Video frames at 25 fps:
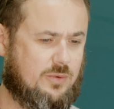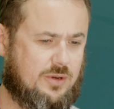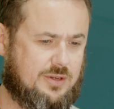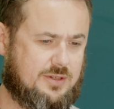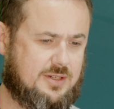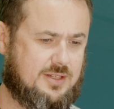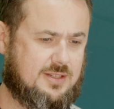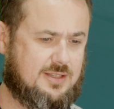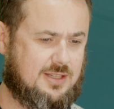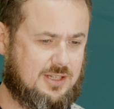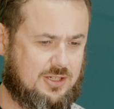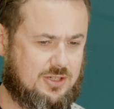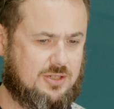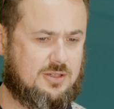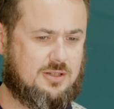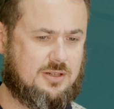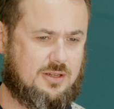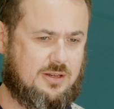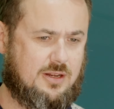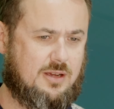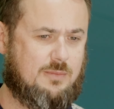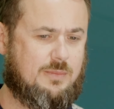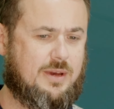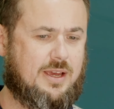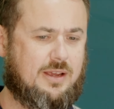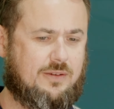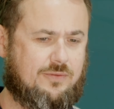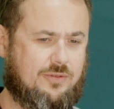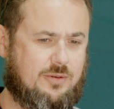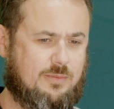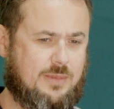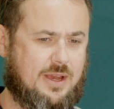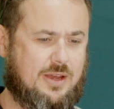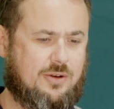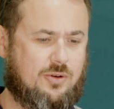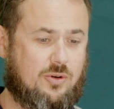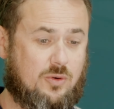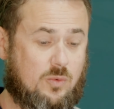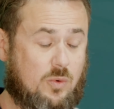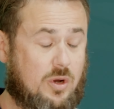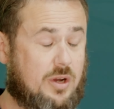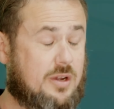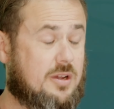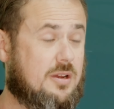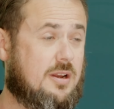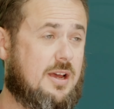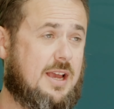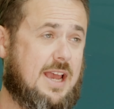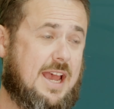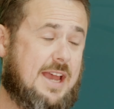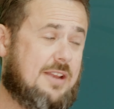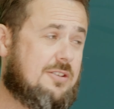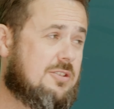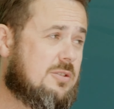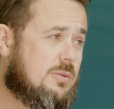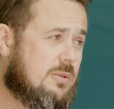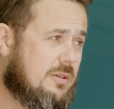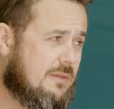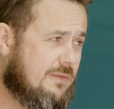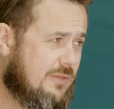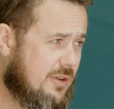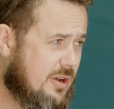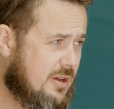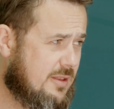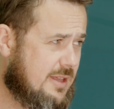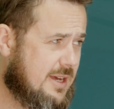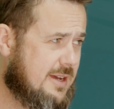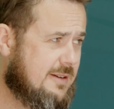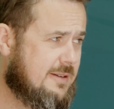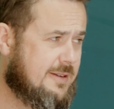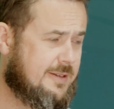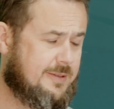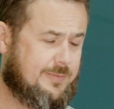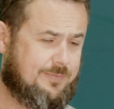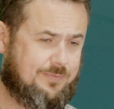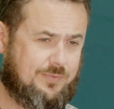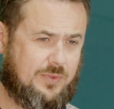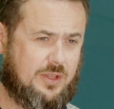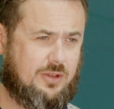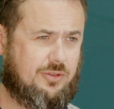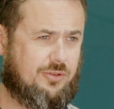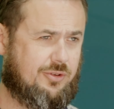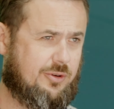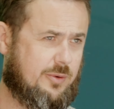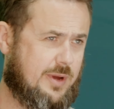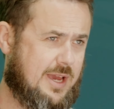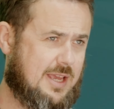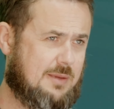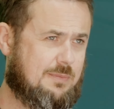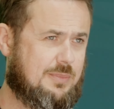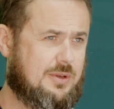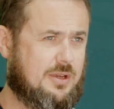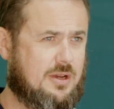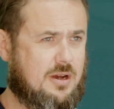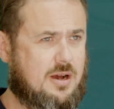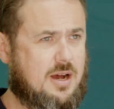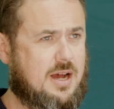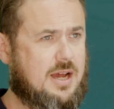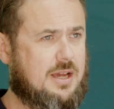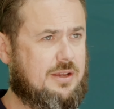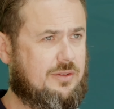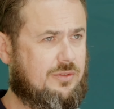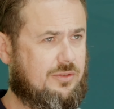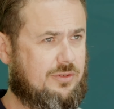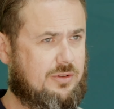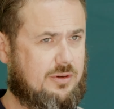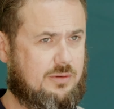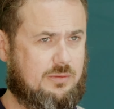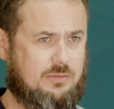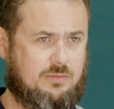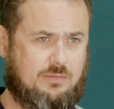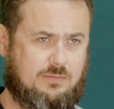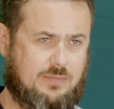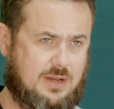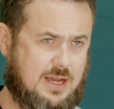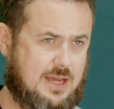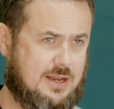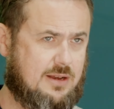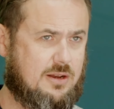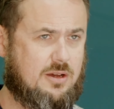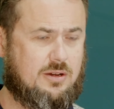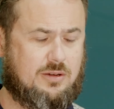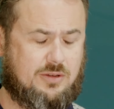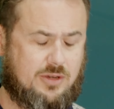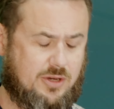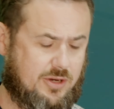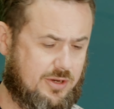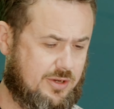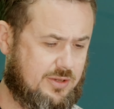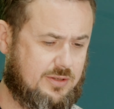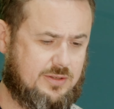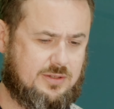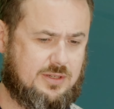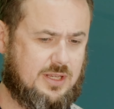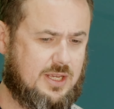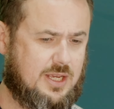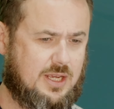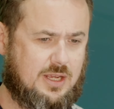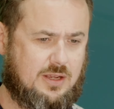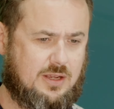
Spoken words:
What decisions can I make from that? Or what can I add to it further through APIs, through unlock codes